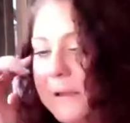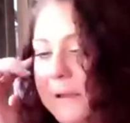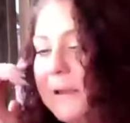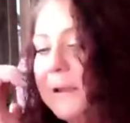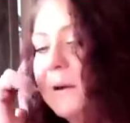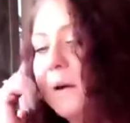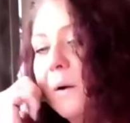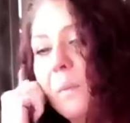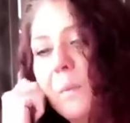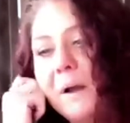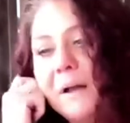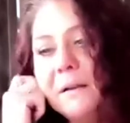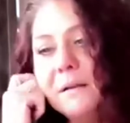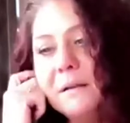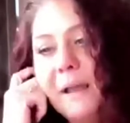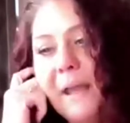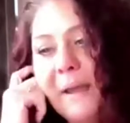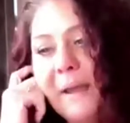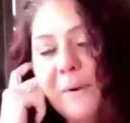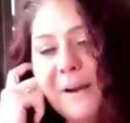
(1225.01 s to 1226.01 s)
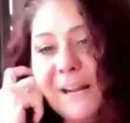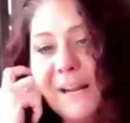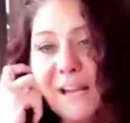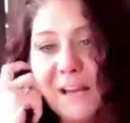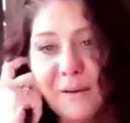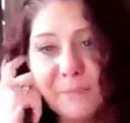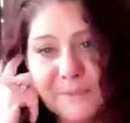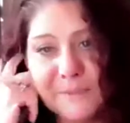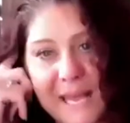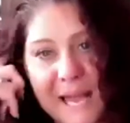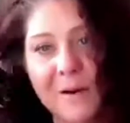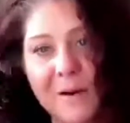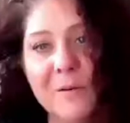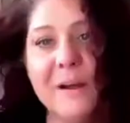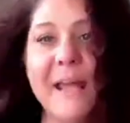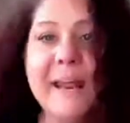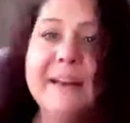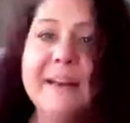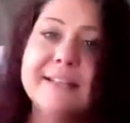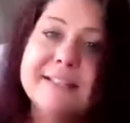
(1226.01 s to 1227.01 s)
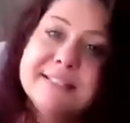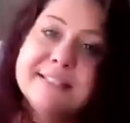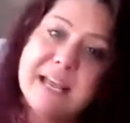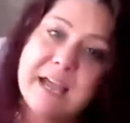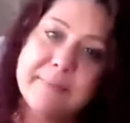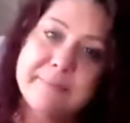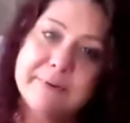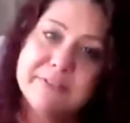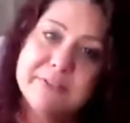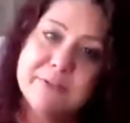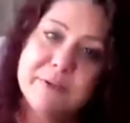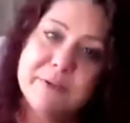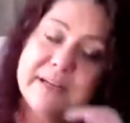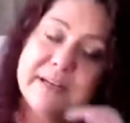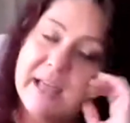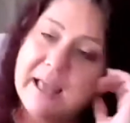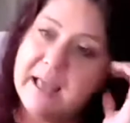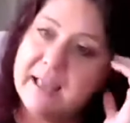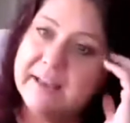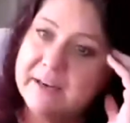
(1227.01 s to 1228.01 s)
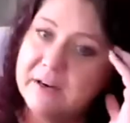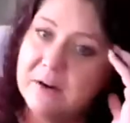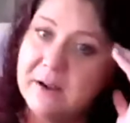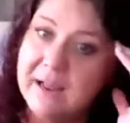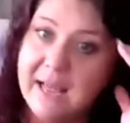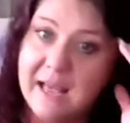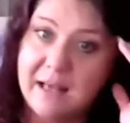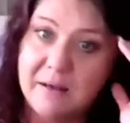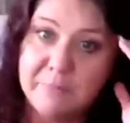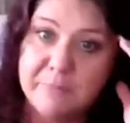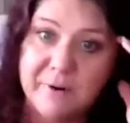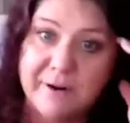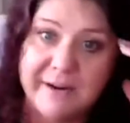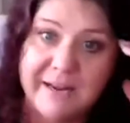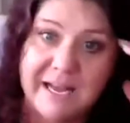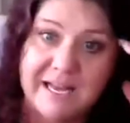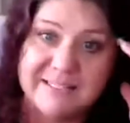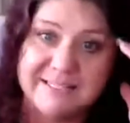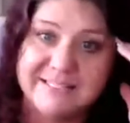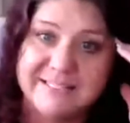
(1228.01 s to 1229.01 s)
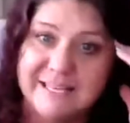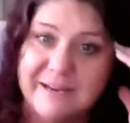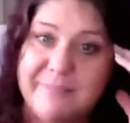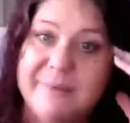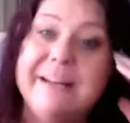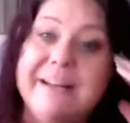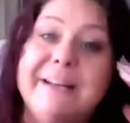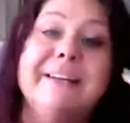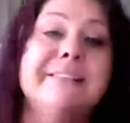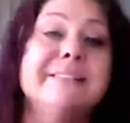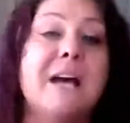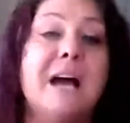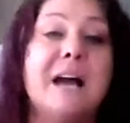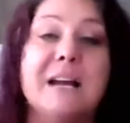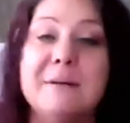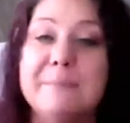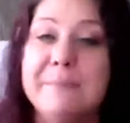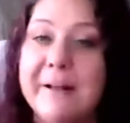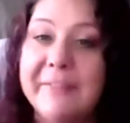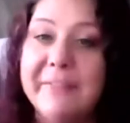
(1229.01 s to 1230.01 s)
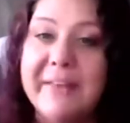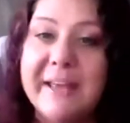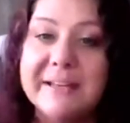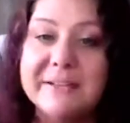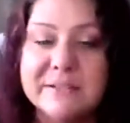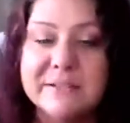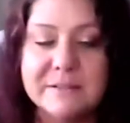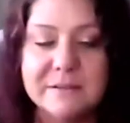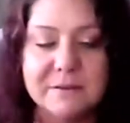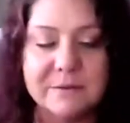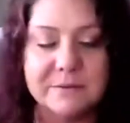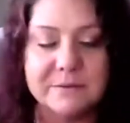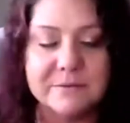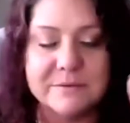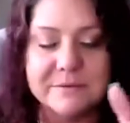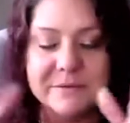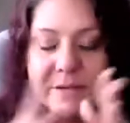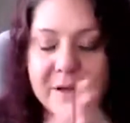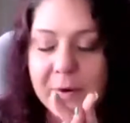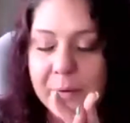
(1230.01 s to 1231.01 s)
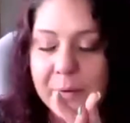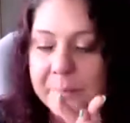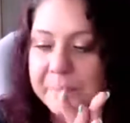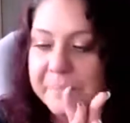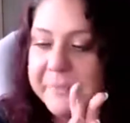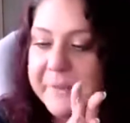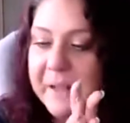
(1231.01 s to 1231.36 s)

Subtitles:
You know what? And when it comes out and it's time to do it, I'll bring on somebody to talk about that too. So,